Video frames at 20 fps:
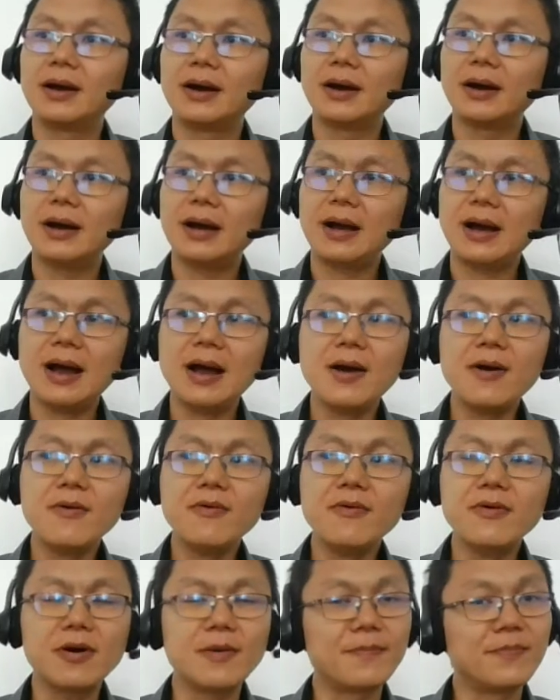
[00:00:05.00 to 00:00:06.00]

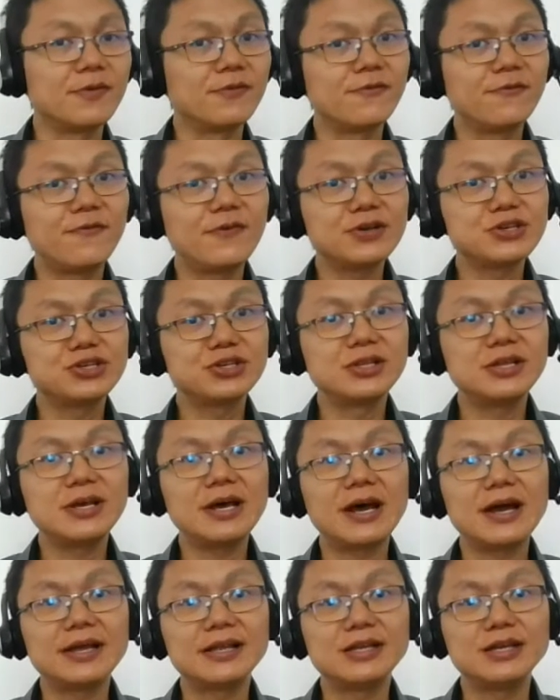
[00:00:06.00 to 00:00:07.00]
How a professional
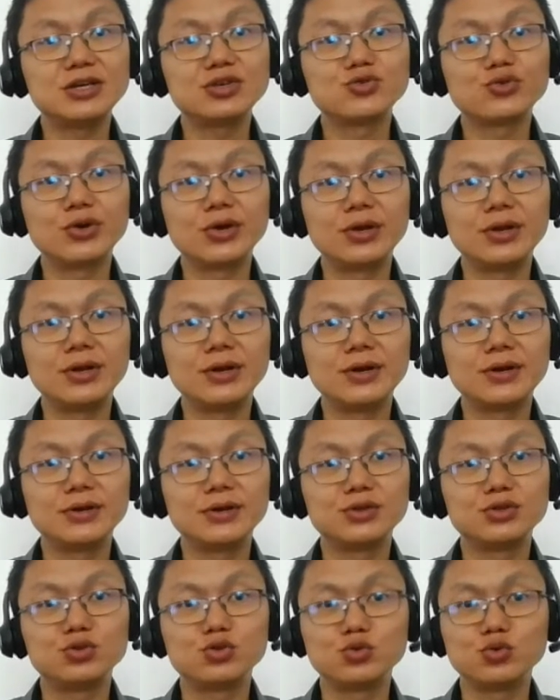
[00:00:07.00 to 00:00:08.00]
IT trainer
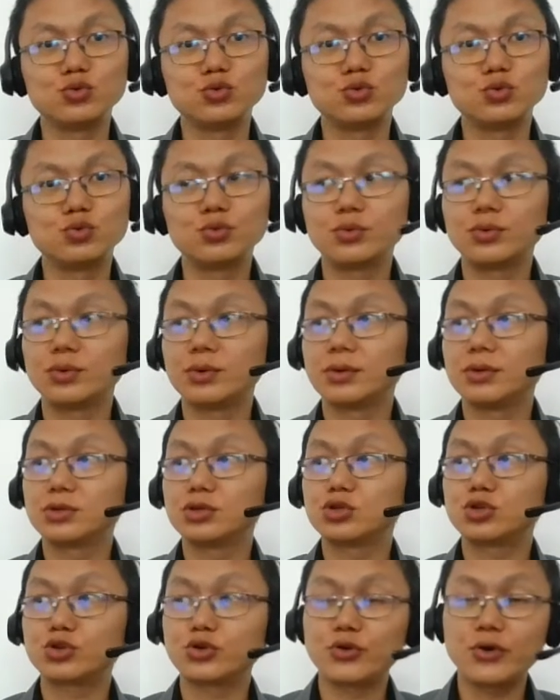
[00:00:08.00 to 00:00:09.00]
do
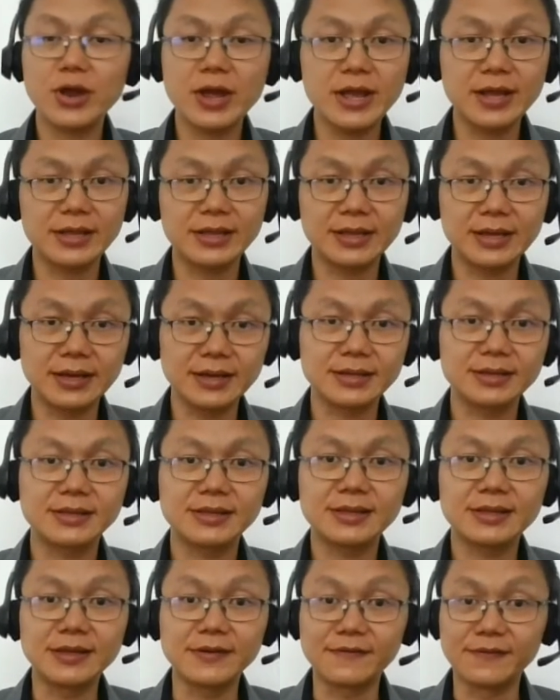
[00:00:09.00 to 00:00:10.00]
train things
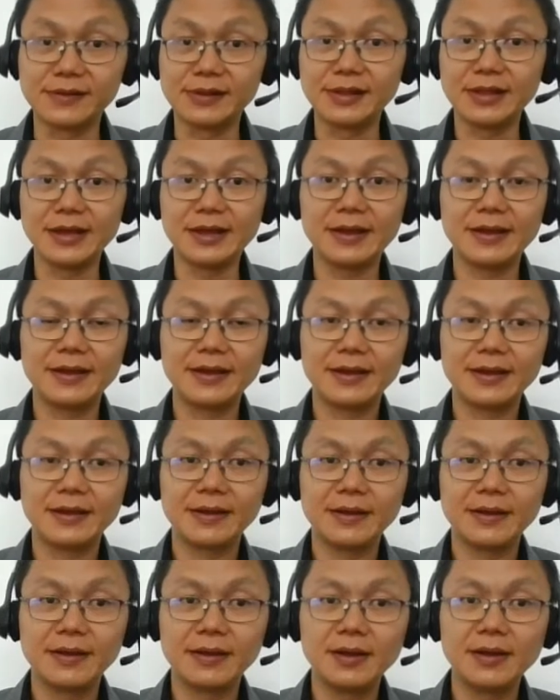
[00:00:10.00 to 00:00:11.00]
differently.
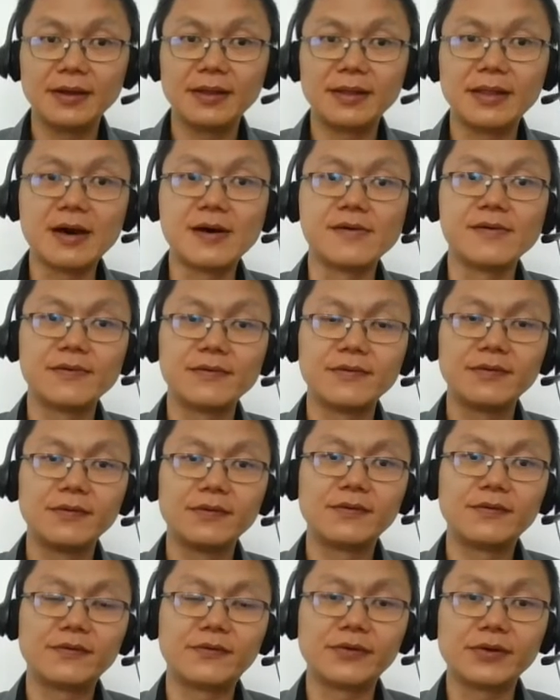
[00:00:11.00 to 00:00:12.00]
Now,
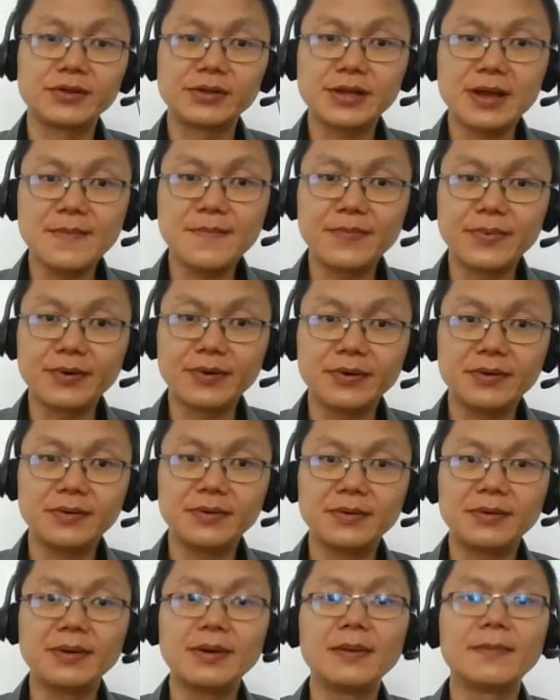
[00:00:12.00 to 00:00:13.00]
for example,
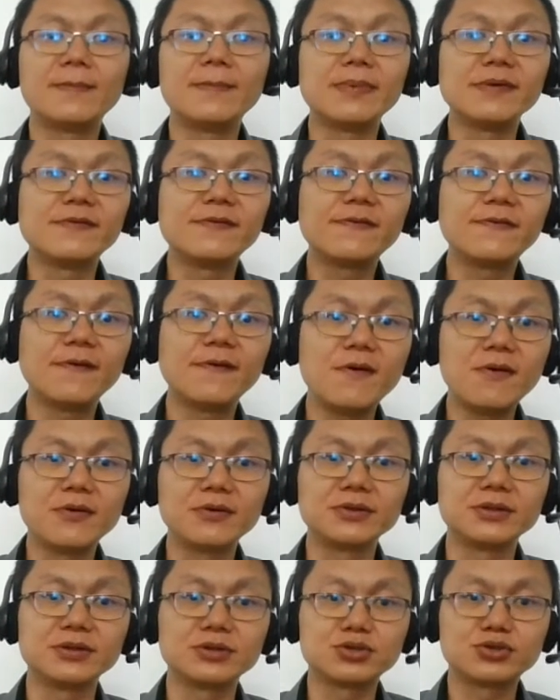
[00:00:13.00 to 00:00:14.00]

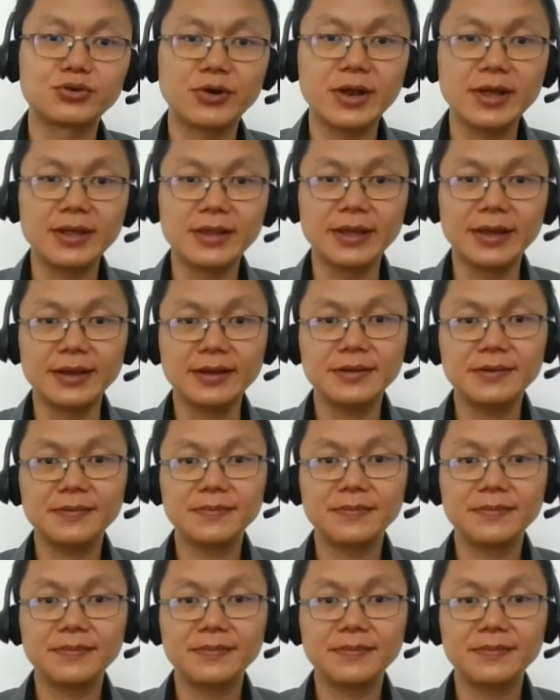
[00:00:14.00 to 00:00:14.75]
before the training,